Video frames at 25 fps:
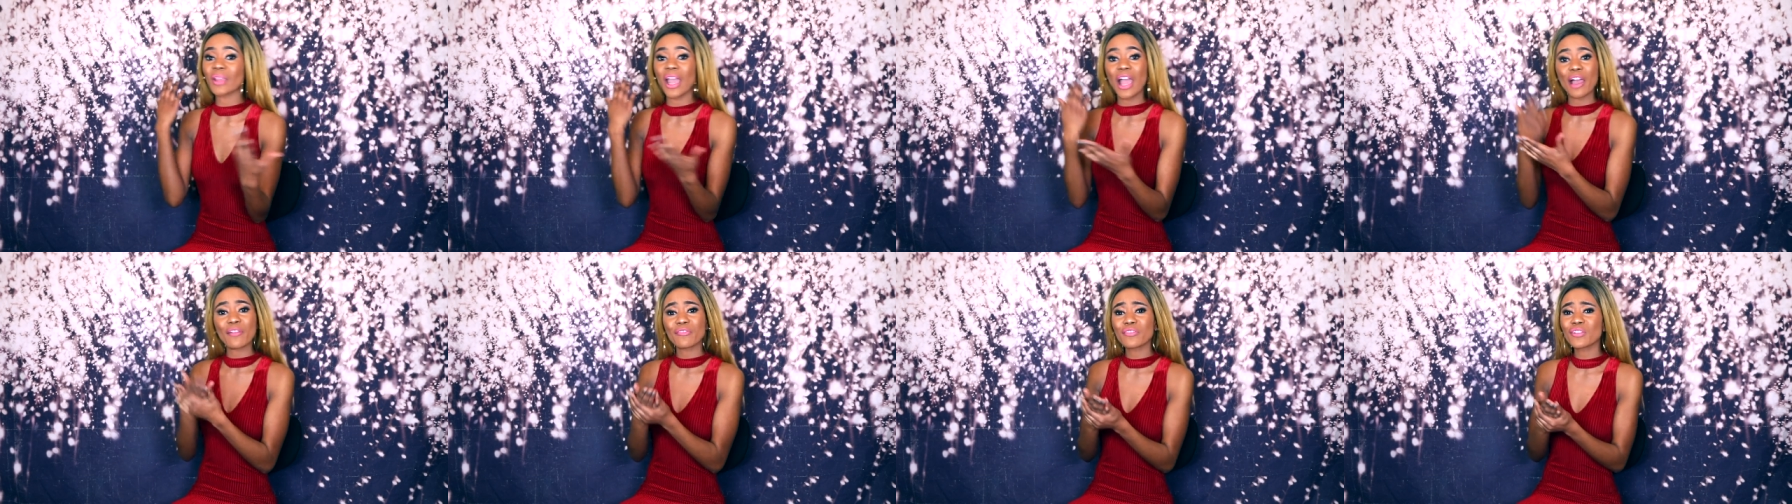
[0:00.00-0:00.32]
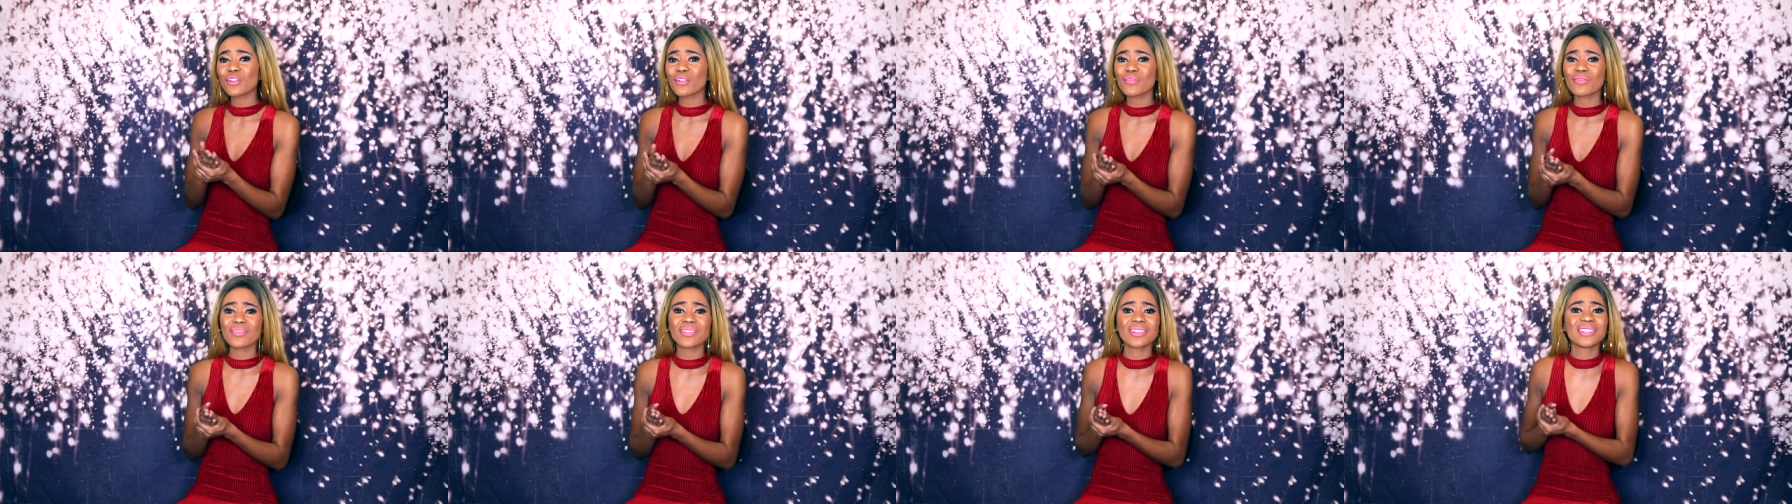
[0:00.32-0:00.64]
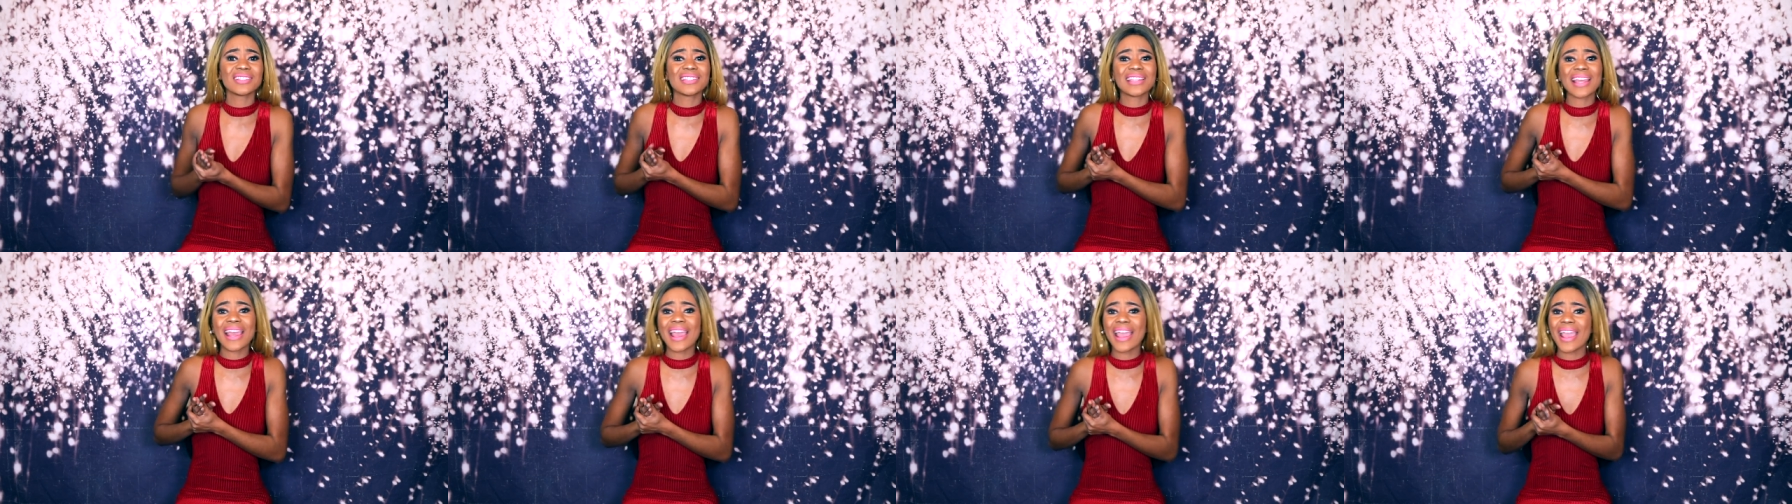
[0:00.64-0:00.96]
outfit of the
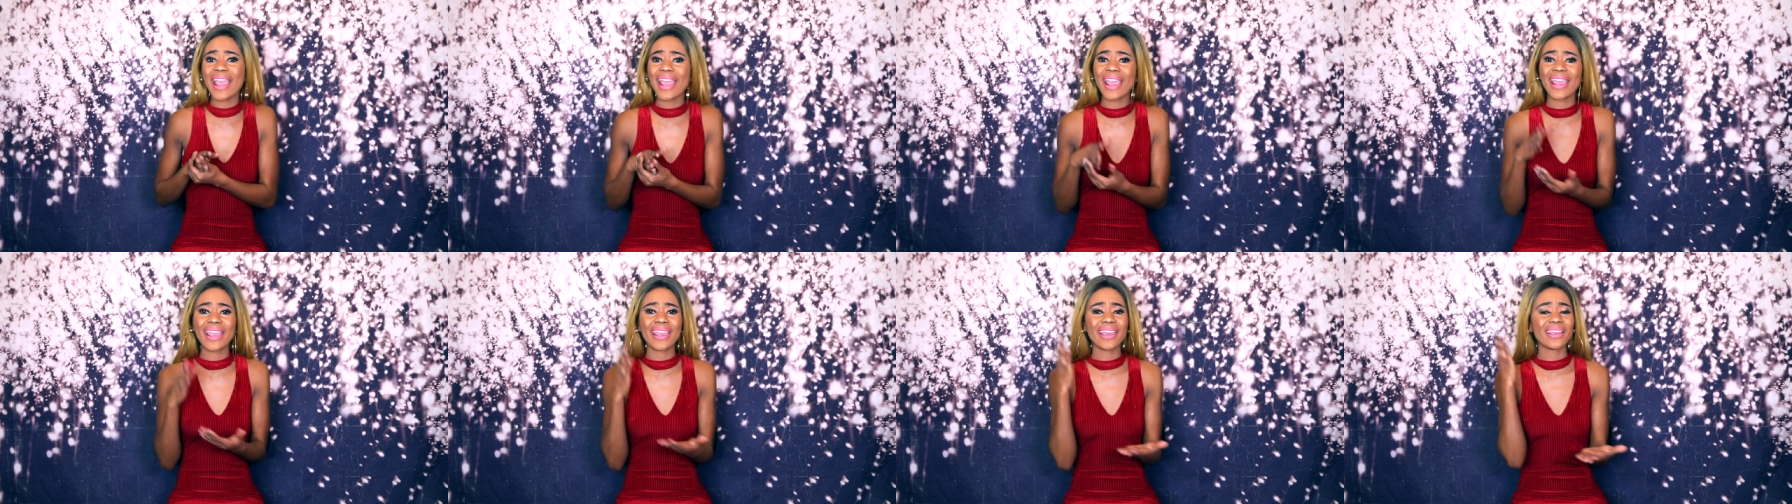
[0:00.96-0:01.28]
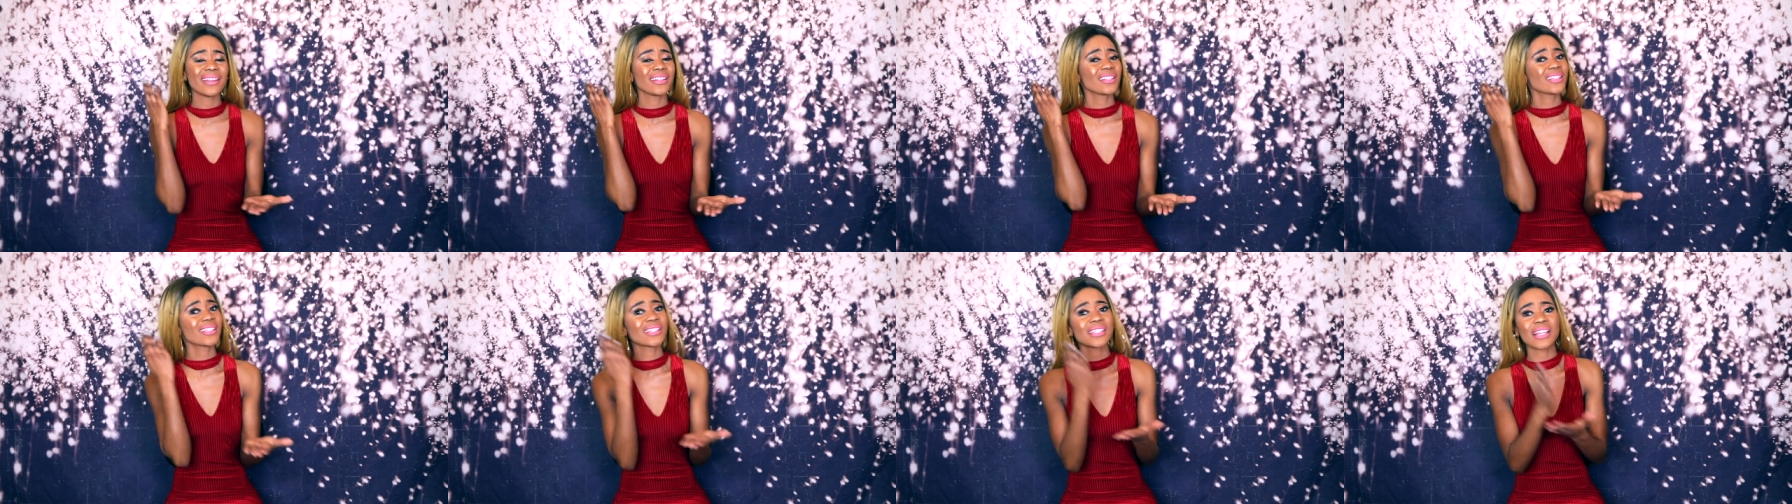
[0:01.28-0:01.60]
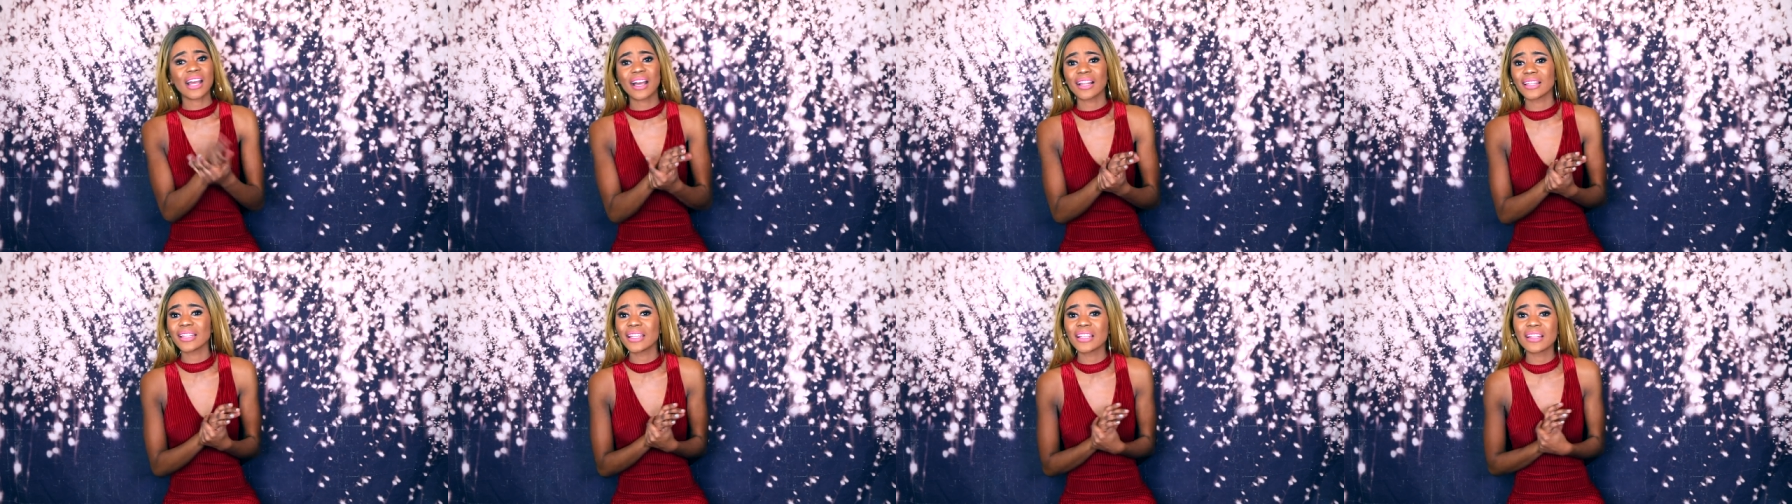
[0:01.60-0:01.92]
day,
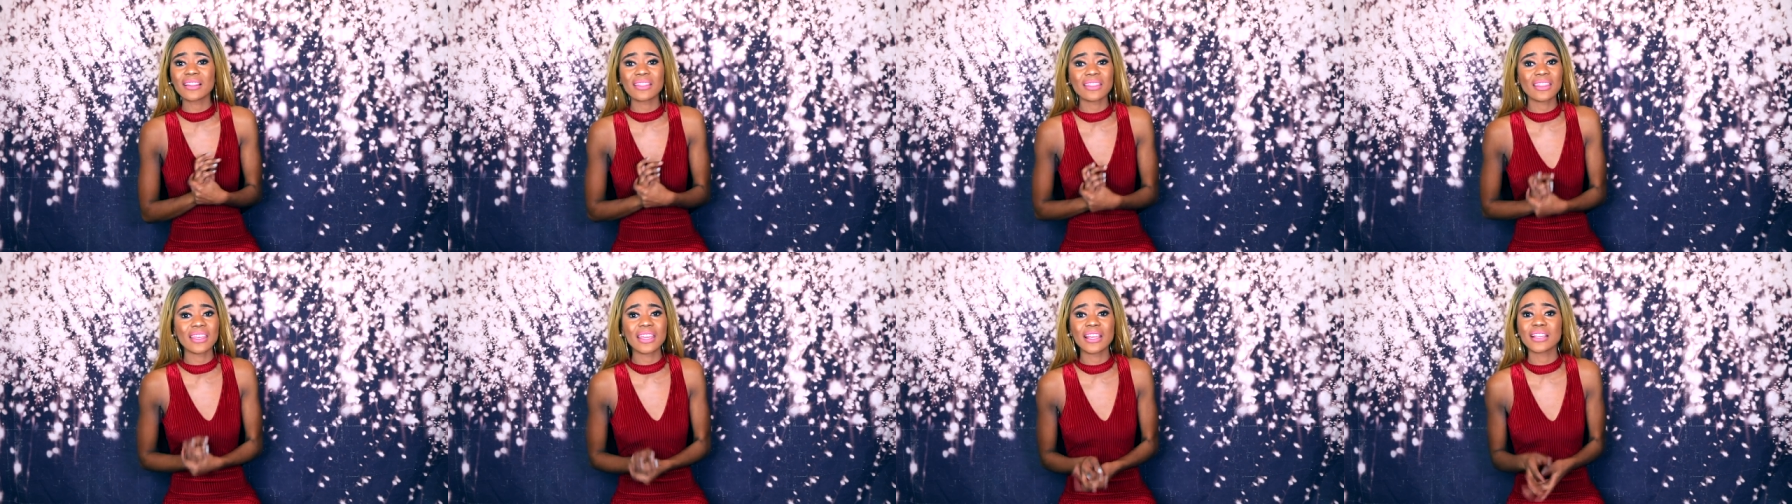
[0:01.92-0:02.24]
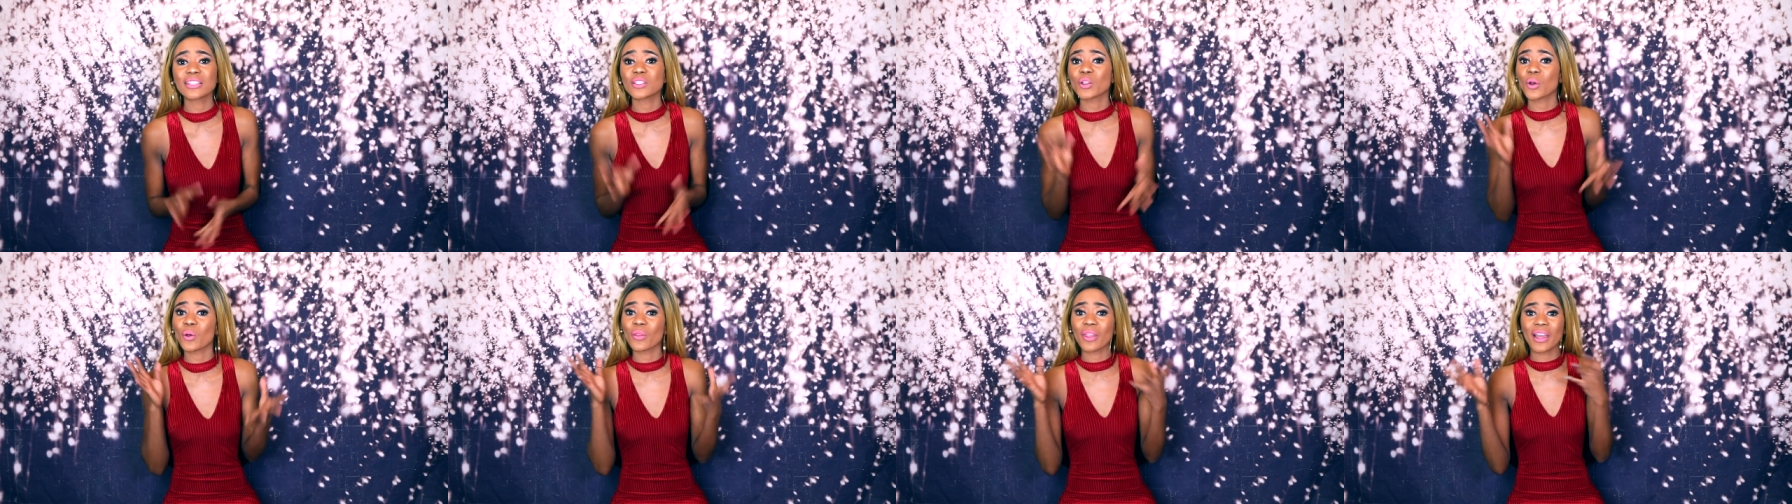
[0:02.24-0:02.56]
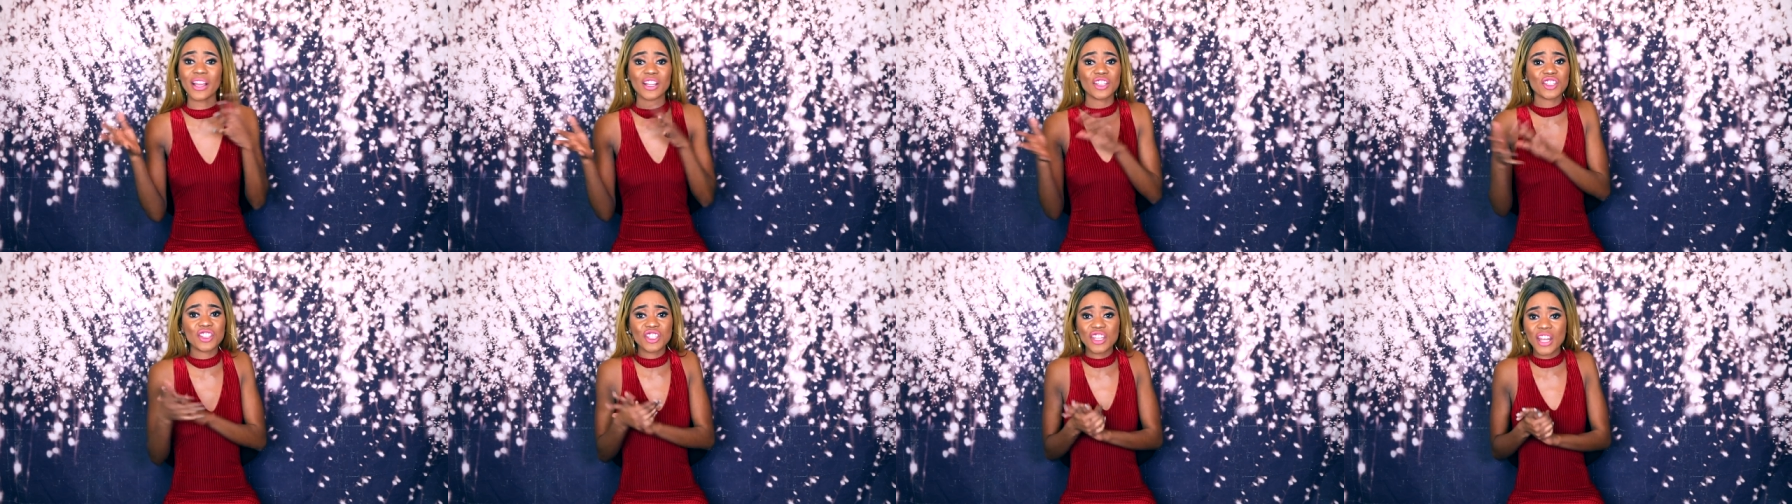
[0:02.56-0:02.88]
styling things, all
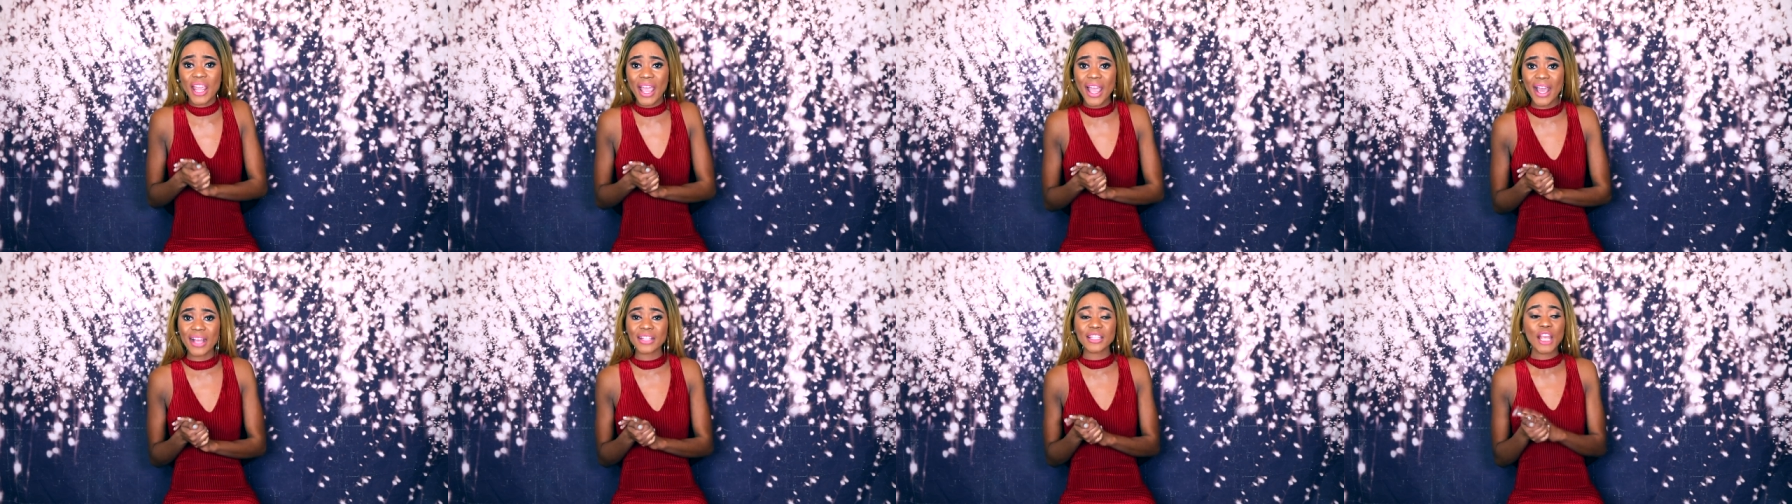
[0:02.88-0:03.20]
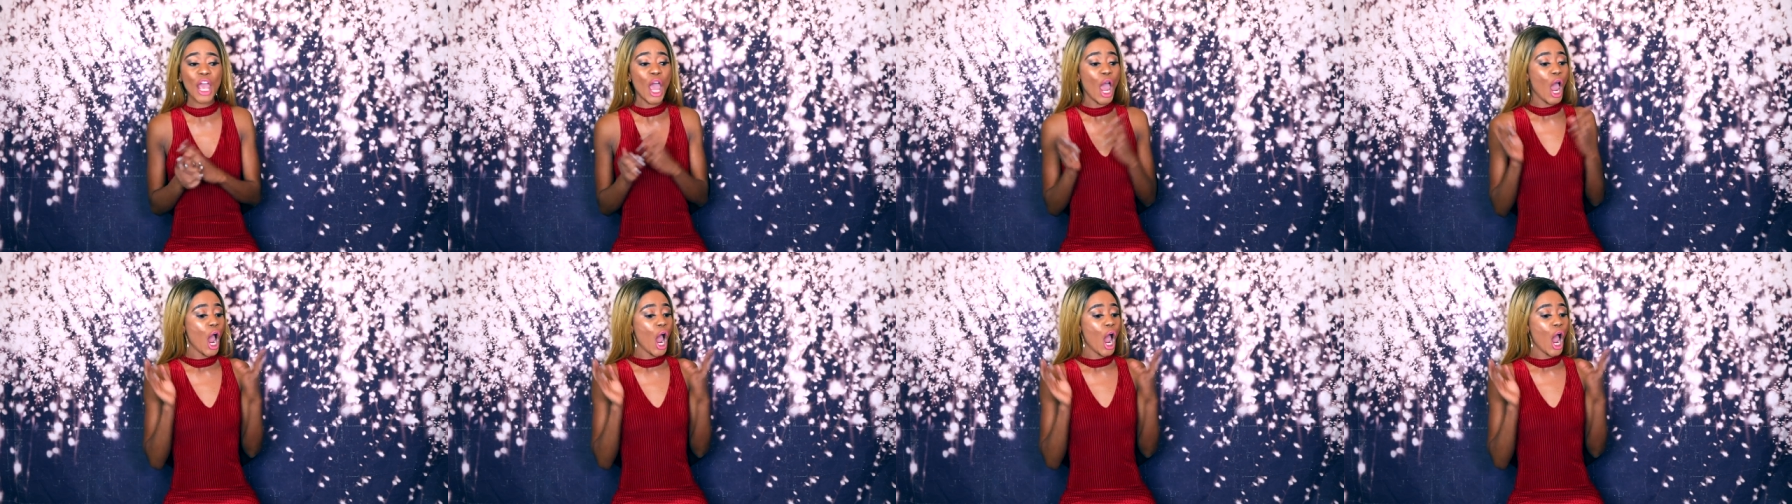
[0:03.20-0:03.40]
that jazz.